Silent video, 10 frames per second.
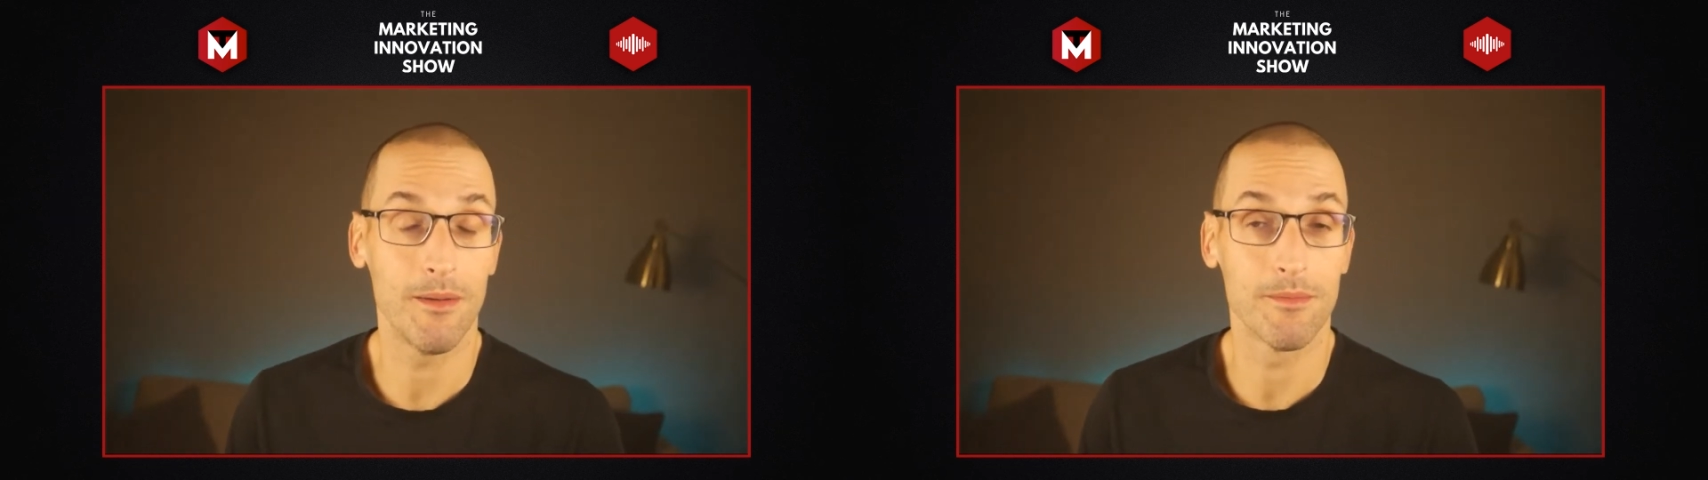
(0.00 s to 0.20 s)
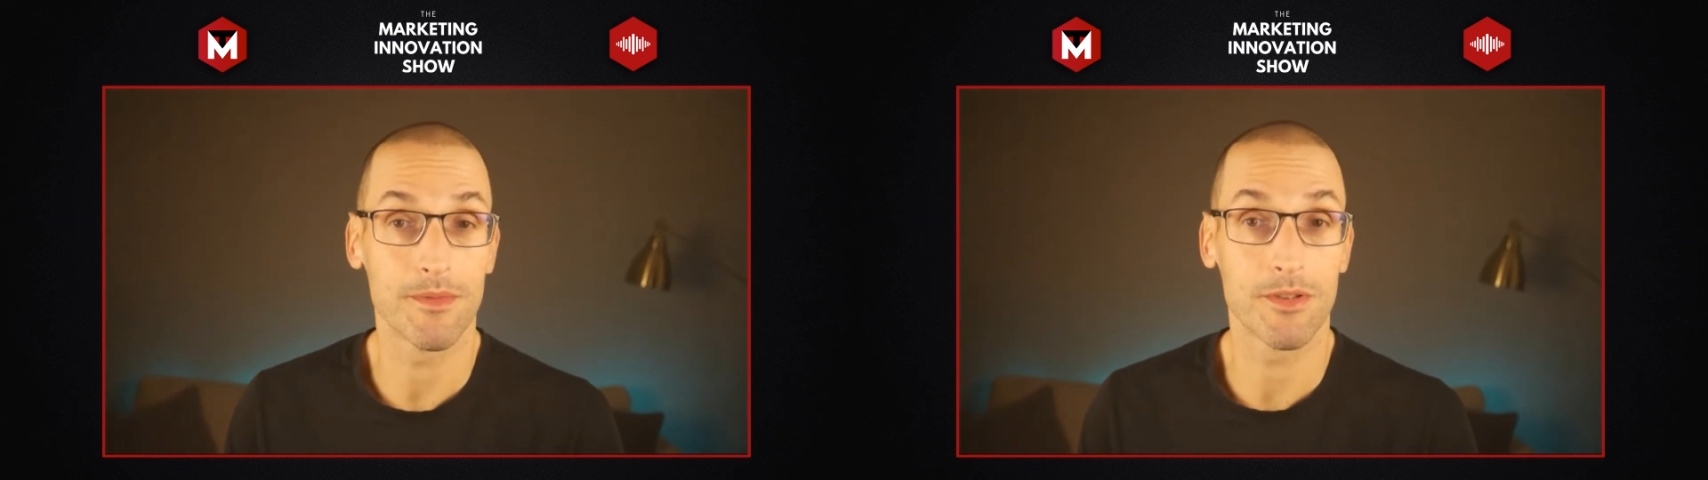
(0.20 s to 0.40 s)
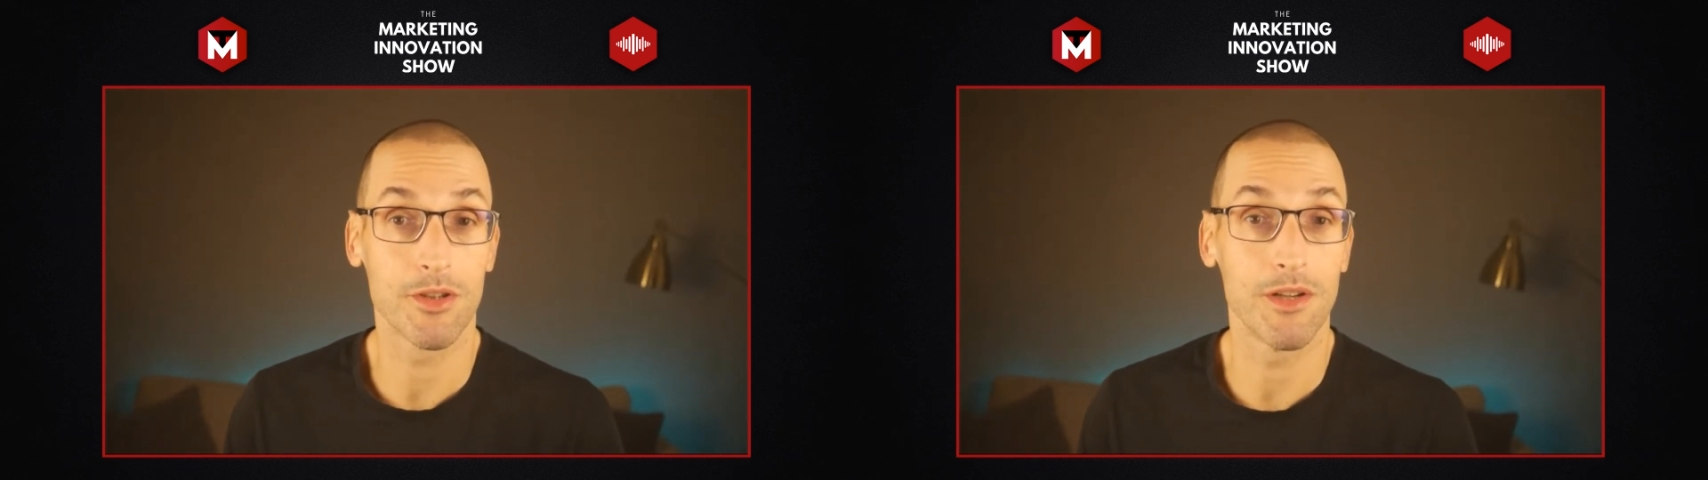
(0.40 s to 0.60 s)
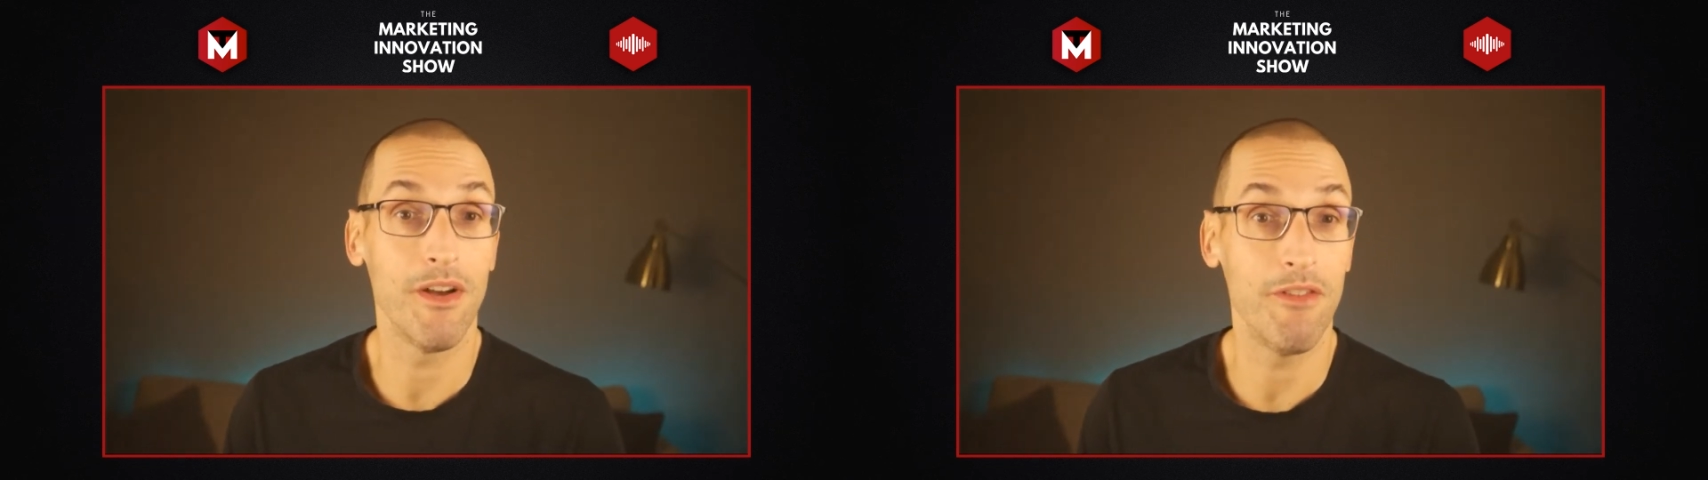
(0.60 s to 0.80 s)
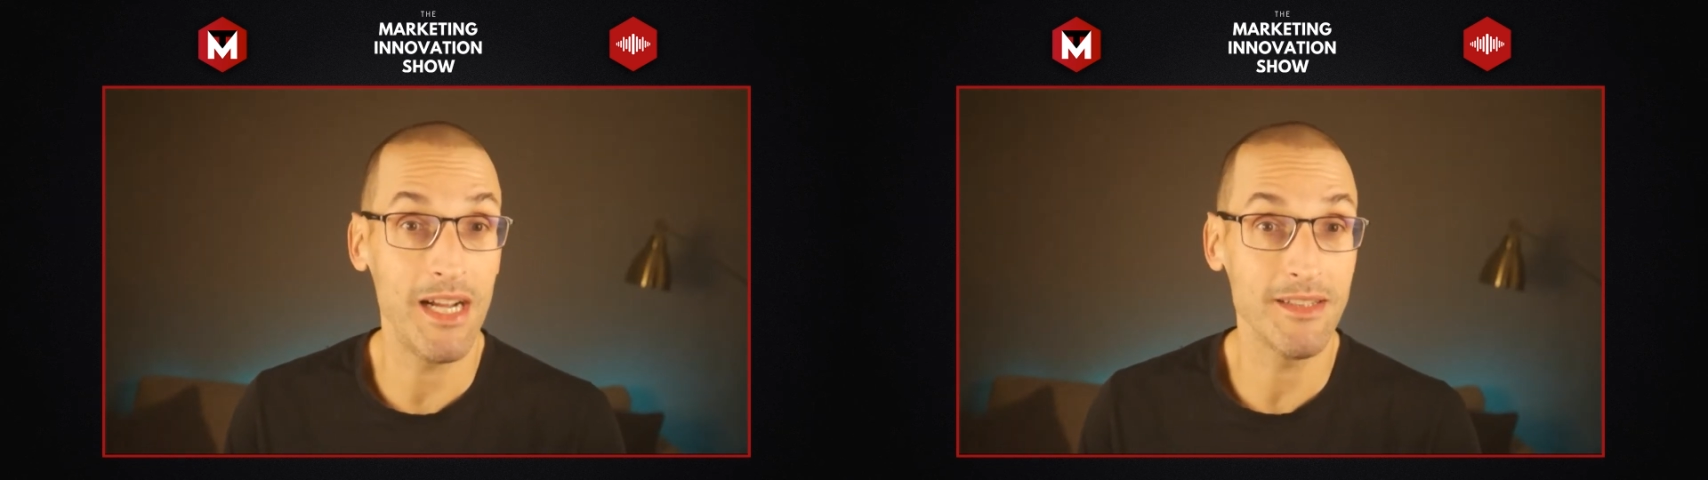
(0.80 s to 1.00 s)
sort of
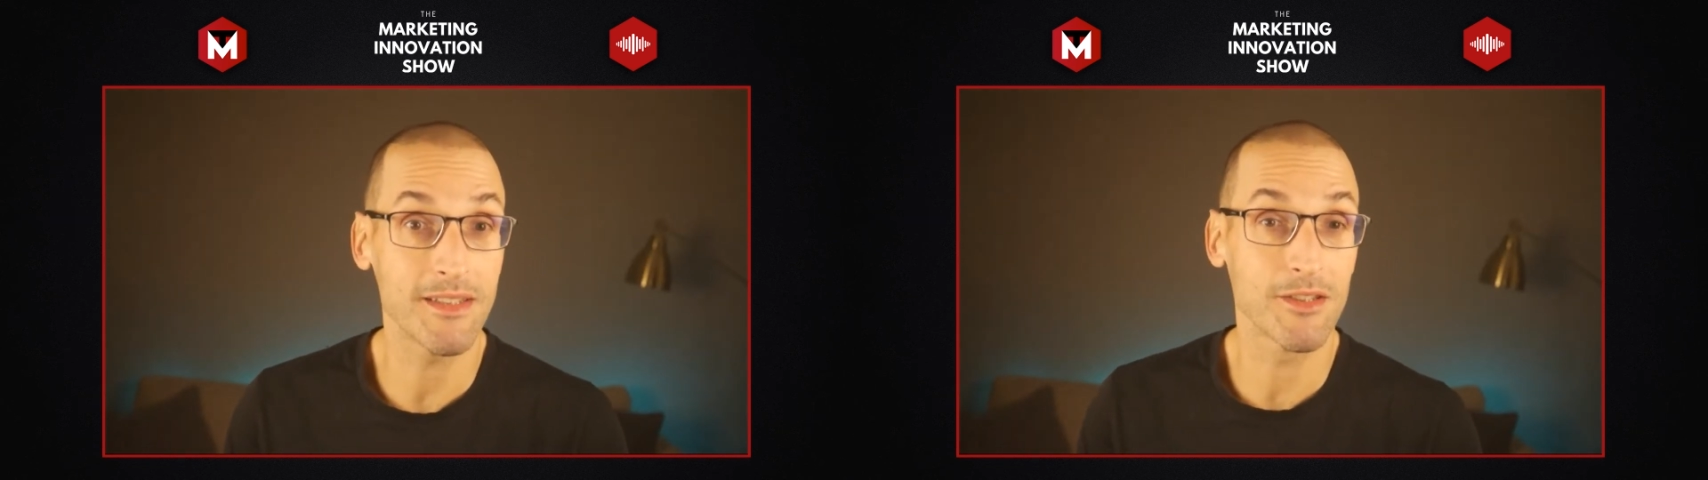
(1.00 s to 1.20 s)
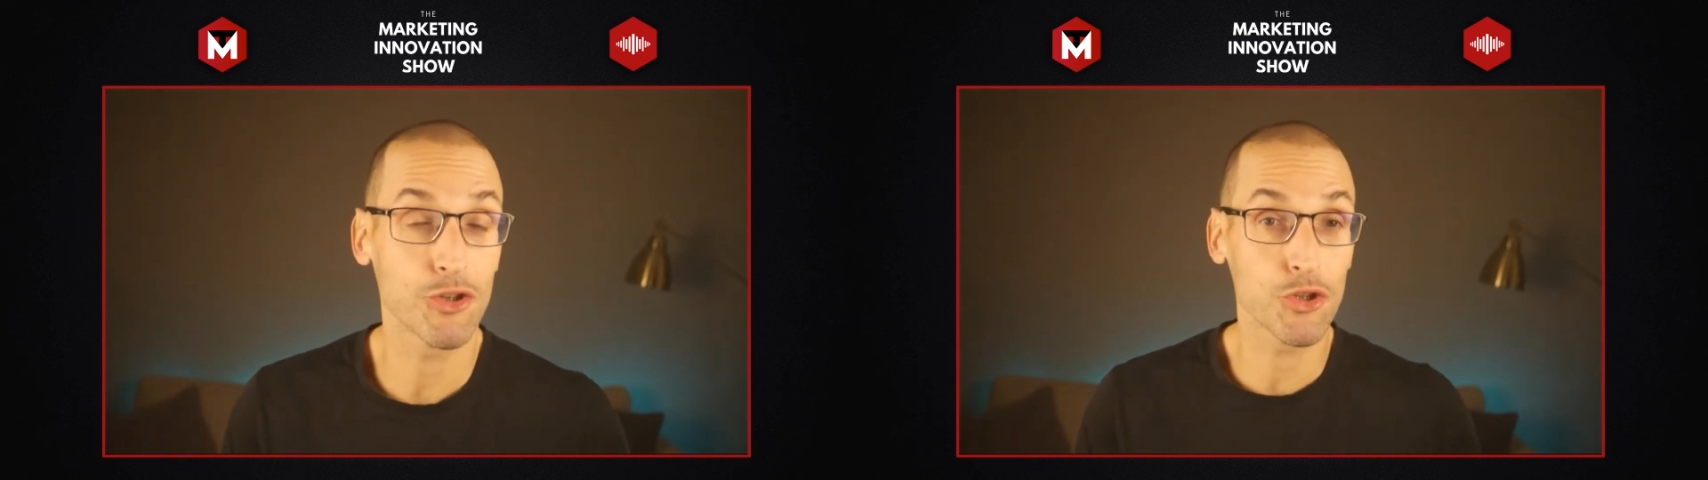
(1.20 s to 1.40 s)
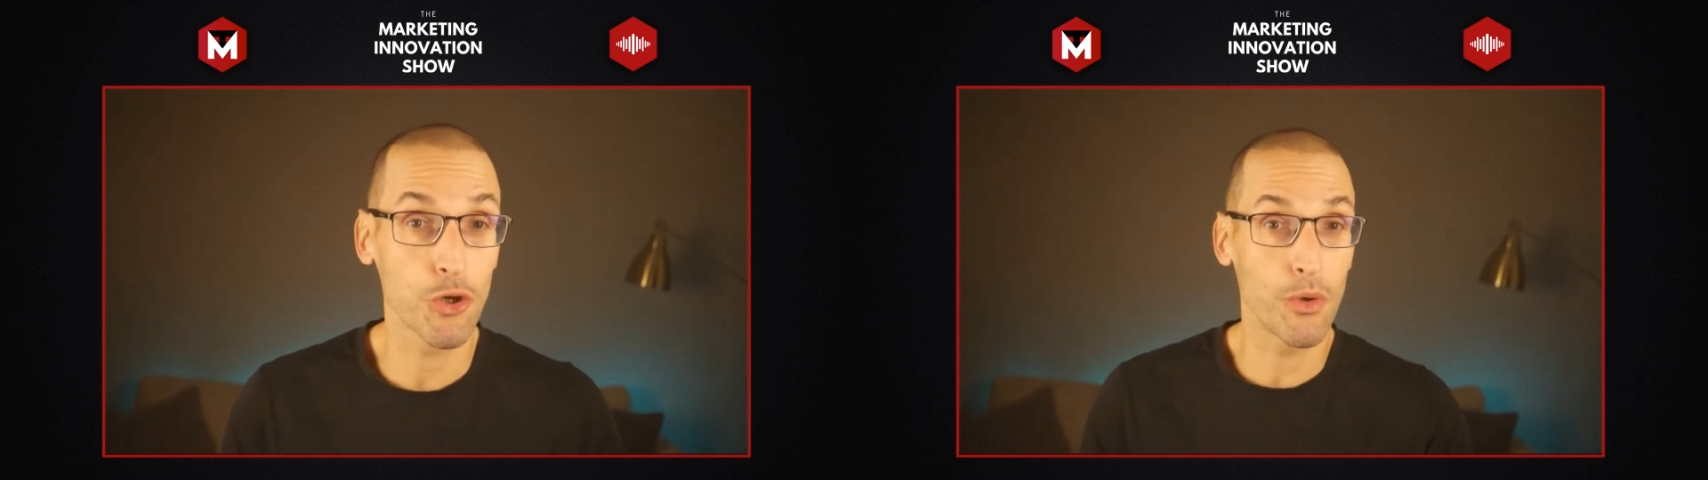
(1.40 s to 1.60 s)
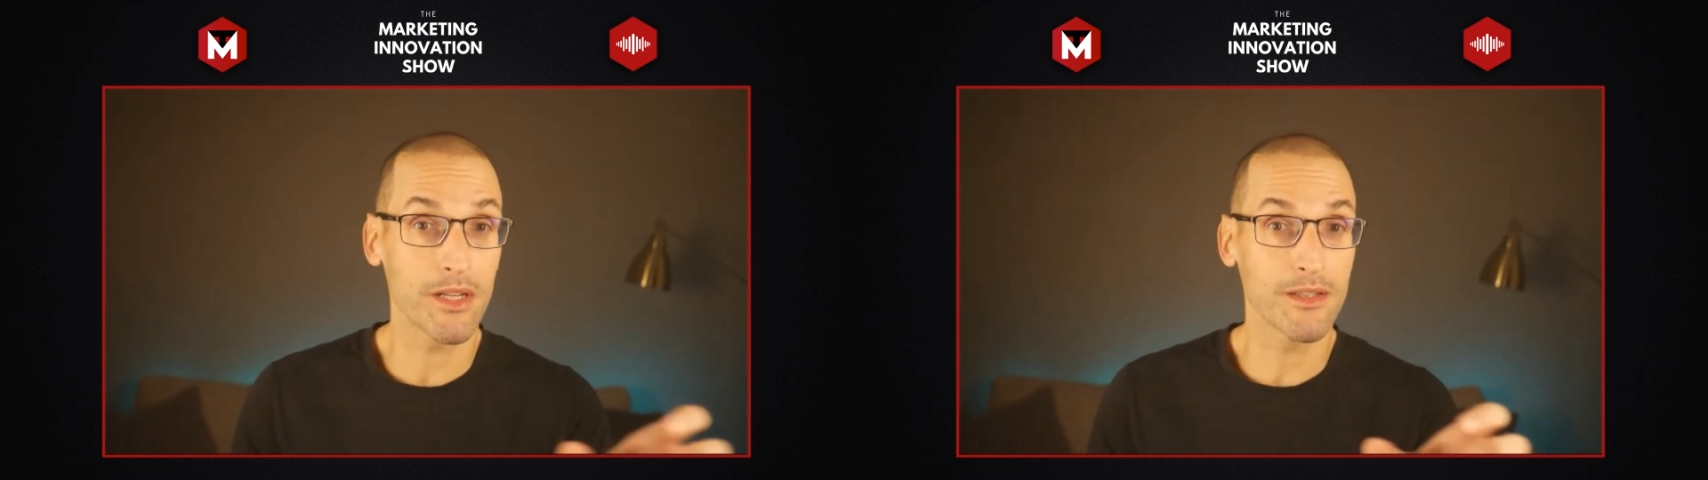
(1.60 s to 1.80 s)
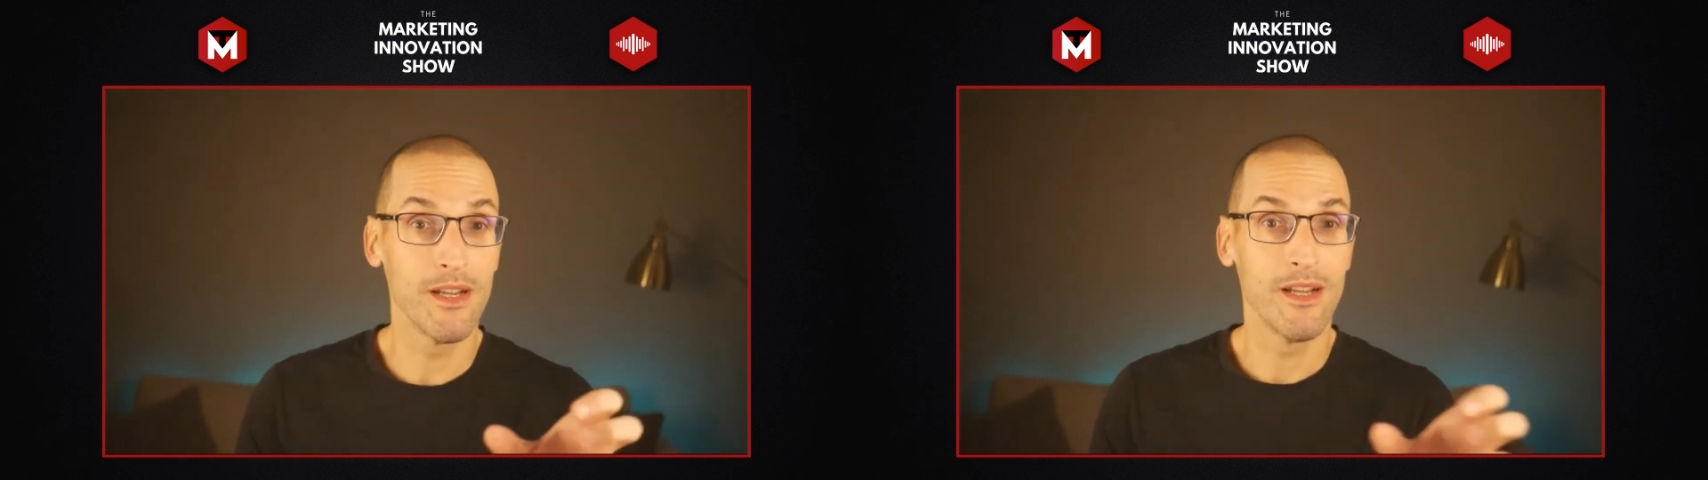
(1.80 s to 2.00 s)
event, showing